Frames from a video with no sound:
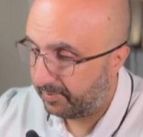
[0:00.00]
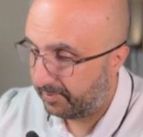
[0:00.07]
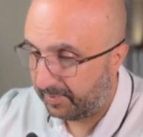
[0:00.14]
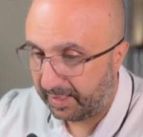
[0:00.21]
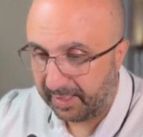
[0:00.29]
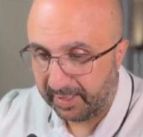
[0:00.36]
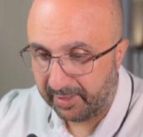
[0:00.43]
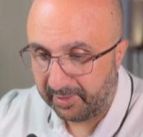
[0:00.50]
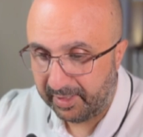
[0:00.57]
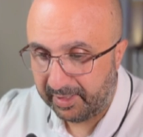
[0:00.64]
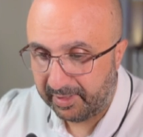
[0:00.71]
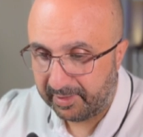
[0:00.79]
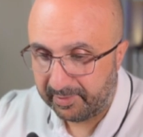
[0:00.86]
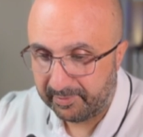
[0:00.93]
Declaring
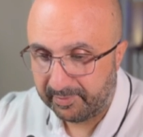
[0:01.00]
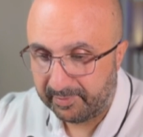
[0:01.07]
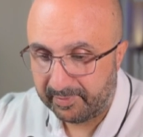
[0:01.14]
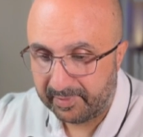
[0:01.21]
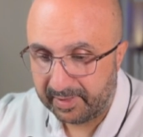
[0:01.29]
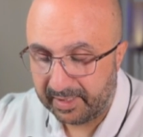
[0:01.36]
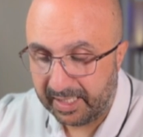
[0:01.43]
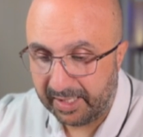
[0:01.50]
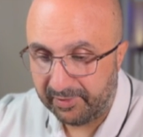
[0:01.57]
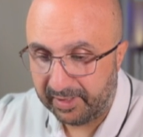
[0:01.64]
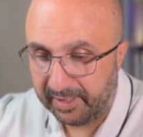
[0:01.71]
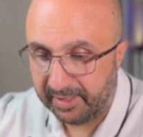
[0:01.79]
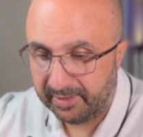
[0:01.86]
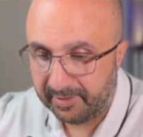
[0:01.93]
it,
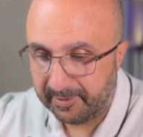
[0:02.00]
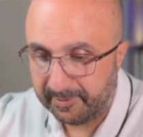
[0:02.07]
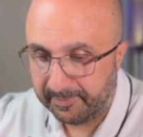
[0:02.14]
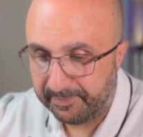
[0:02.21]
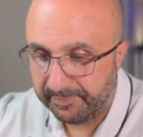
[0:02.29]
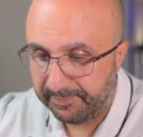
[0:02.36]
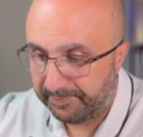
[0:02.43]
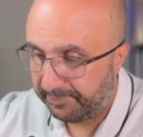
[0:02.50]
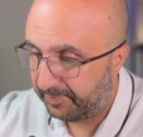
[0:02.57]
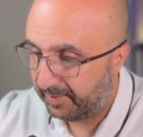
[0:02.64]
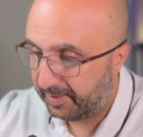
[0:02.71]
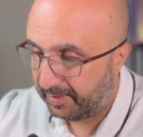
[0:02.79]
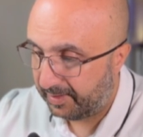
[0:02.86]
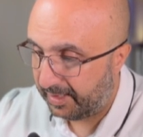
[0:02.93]
saving it.
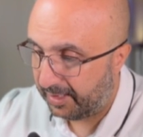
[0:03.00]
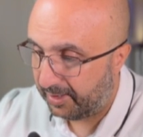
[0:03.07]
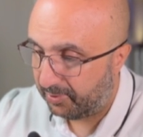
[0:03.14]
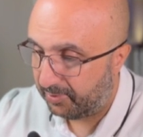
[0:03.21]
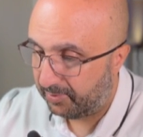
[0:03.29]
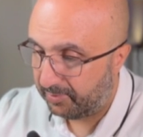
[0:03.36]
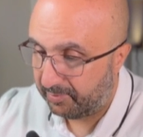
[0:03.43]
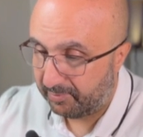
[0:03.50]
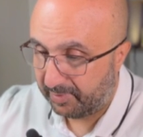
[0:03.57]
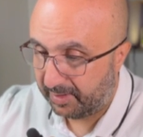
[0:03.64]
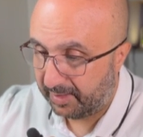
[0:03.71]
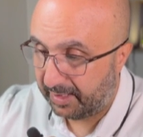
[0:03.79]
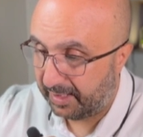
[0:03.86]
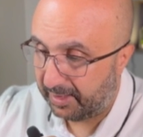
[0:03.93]
Now
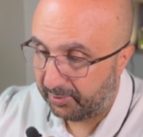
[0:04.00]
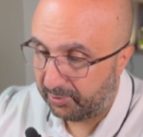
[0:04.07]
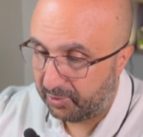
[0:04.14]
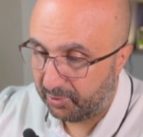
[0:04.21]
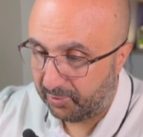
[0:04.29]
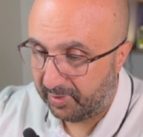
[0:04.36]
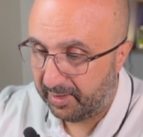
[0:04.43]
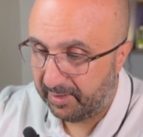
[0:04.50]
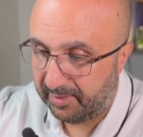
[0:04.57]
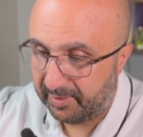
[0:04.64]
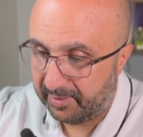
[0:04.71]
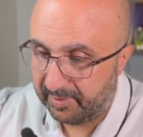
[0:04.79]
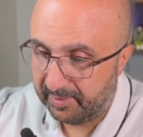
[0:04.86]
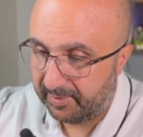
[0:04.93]
clear the screen.
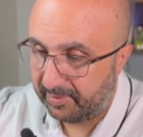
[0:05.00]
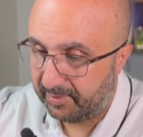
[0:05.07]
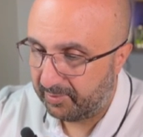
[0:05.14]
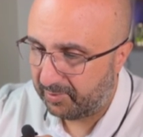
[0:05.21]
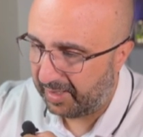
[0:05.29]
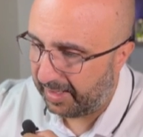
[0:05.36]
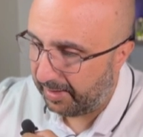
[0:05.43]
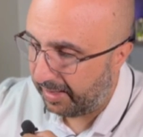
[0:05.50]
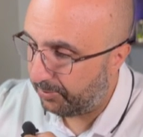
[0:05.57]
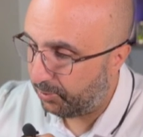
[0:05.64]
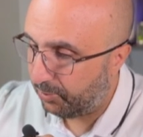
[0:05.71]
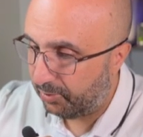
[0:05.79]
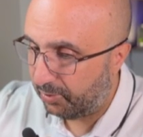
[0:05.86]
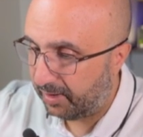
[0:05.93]
I'm
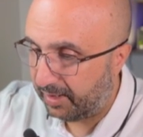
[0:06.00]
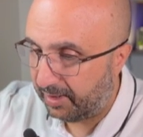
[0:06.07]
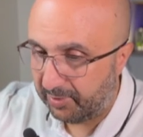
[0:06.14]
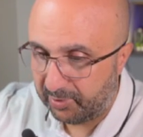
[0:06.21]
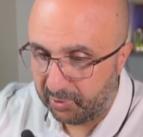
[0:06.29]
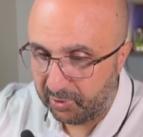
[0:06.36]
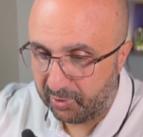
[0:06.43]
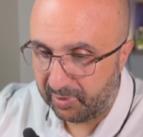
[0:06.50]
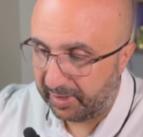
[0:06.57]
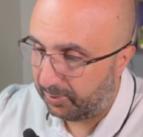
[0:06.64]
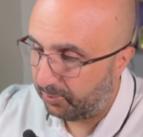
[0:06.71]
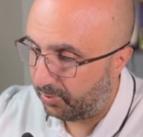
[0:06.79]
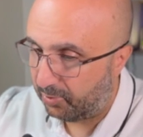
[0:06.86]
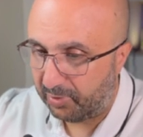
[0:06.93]
doing the clearing just so
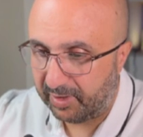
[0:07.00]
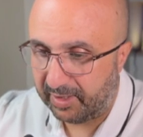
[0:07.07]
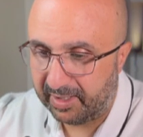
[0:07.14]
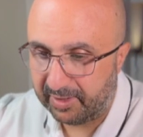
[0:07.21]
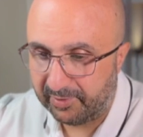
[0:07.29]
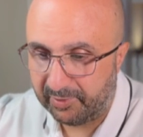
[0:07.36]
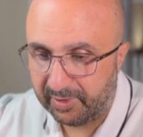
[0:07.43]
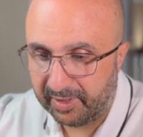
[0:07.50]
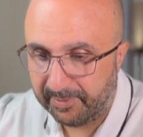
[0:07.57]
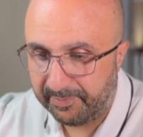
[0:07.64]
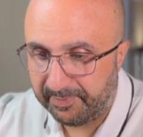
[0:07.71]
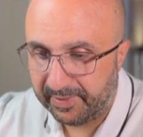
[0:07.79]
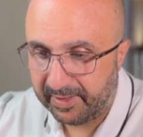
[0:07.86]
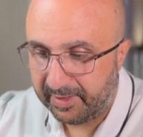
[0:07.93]
that we're all clear every
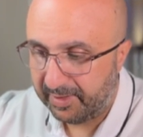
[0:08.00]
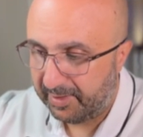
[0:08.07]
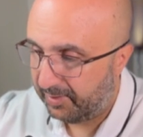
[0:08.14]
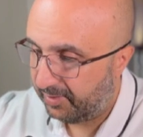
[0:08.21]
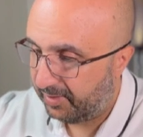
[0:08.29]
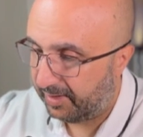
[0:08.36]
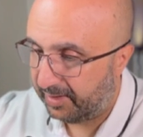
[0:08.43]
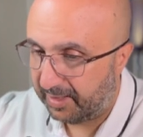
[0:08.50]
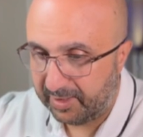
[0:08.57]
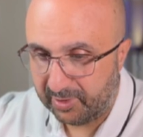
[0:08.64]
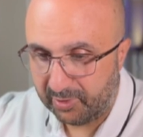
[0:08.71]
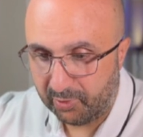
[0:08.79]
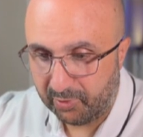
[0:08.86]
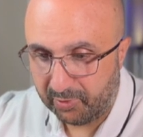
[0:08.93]
time, that there is
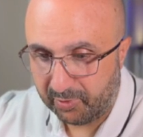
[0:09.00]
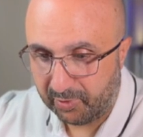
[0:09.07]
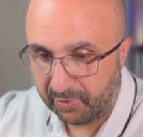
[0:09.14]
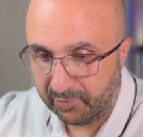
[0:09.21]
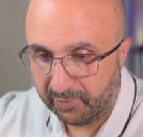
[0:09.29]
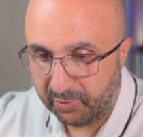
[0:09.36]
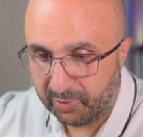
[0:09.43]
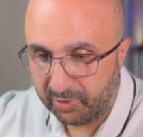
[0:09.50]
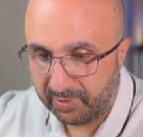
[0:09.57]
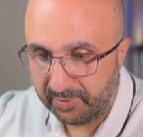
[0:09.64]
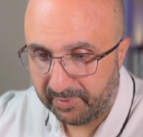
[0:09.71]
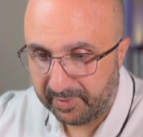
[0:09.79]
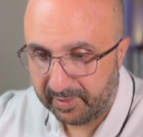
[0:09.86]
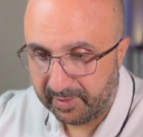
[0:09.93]
no confusion.